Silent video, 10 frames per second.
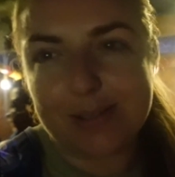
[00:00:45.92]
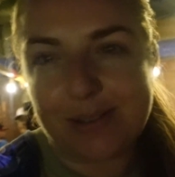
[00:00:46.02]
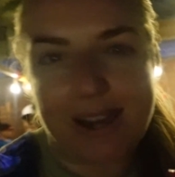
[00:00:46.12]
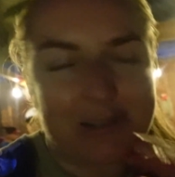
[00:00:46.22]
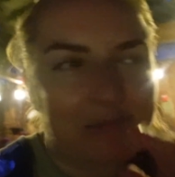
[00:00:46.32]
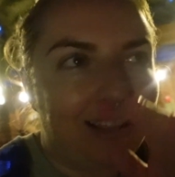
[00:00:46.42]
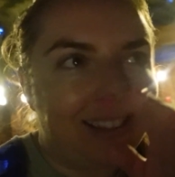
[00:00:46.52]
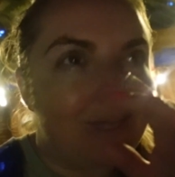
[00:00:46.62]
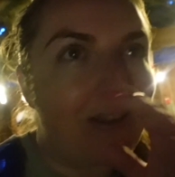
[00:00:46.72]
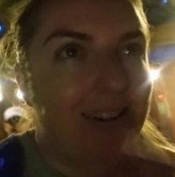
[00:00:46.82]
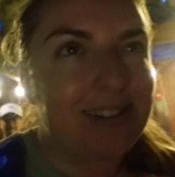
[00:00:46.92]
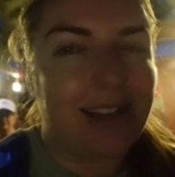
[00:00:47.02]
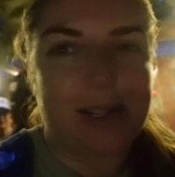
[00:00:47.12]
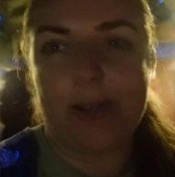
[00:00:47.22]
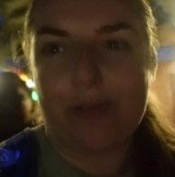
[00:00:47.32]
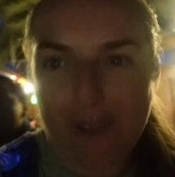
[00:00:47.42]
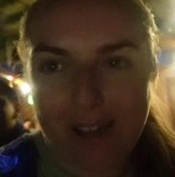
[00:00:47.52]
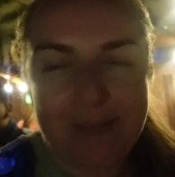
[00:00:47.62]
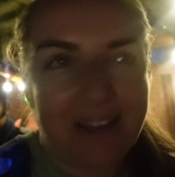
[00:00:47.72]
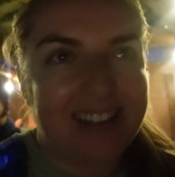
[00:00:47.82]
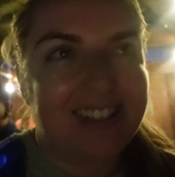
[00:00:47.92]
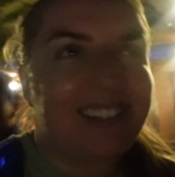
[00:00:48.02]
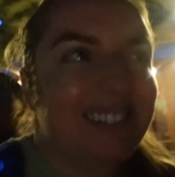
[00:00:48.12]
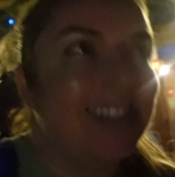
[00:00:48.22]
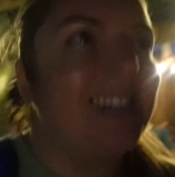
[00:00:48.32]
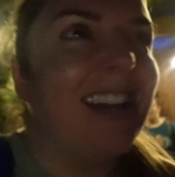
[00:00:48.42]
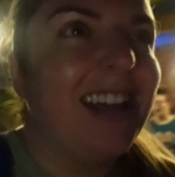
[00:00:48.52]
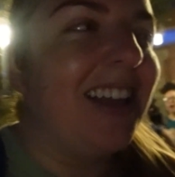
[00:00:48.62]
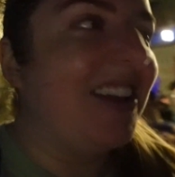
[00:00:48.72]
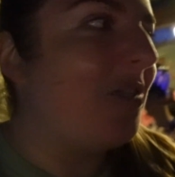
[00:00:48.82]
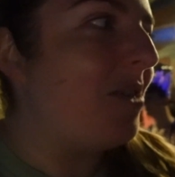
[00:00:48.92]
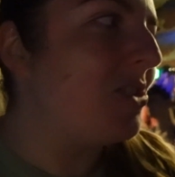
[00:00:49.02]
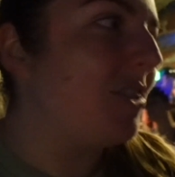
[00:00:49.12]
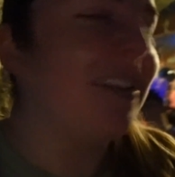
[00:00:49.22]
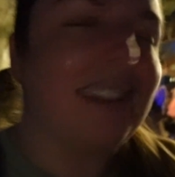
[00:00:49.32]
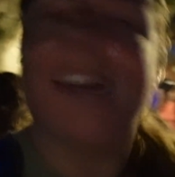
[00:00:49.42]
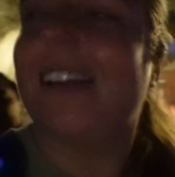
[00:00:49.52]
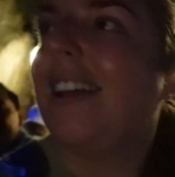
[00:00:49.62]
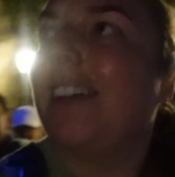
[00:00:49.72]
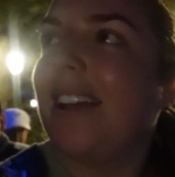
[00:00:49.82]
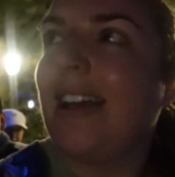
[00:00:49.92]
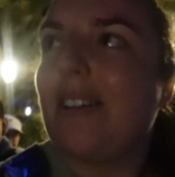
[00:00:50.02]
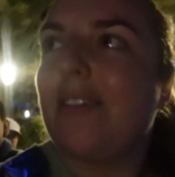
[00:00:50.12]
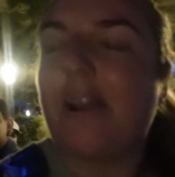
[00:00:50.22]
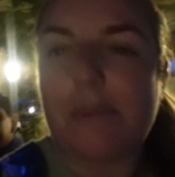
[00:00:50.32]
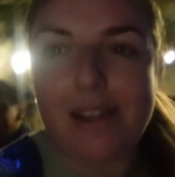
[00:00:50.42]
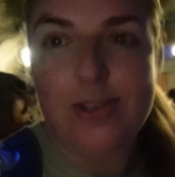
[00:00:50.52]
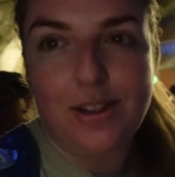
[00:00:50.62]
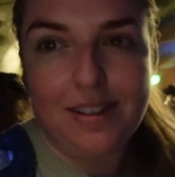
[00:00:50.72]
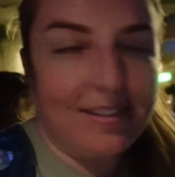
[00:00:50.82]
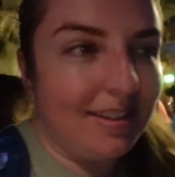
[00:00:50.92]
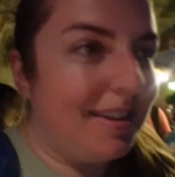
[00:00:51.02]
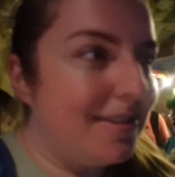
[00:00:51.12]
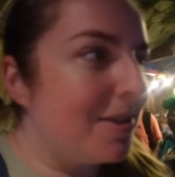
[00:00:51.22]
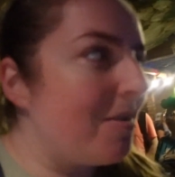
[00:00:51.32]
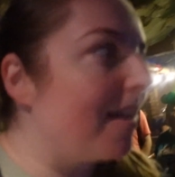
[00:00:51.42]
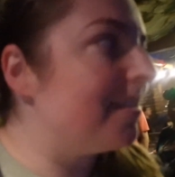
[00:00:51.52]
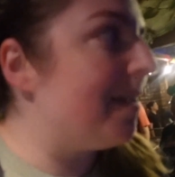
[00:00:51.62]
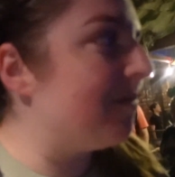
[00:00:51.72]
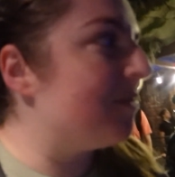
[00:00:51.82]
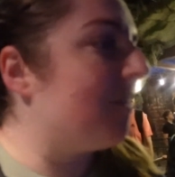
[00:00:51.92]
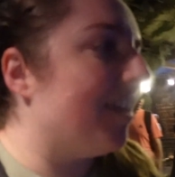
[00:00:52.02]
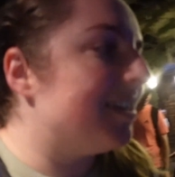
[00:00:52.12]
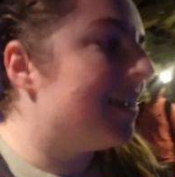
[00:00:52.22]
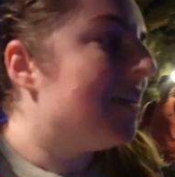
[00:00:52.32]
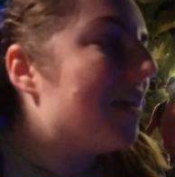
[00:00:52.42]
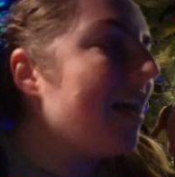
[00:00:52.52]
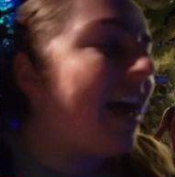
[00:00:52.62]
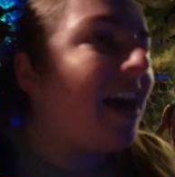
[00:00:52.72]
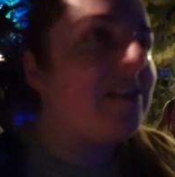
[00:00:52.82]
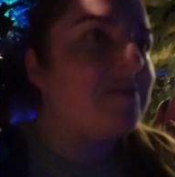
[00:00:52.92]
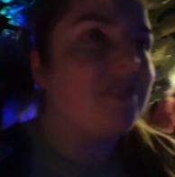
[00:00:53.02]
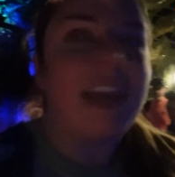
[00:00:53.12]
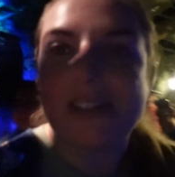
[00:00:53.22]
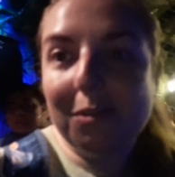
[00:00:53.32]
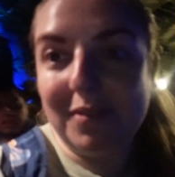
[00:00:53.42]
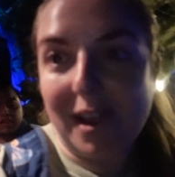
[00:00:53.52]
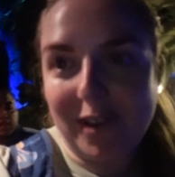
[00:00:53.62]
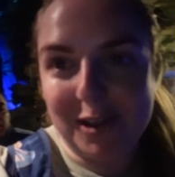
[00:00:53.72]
just corrected me. The ride is actually Flight of Passage, which fair play to you. It is the correct name for the ride. Um, yeah, so we've never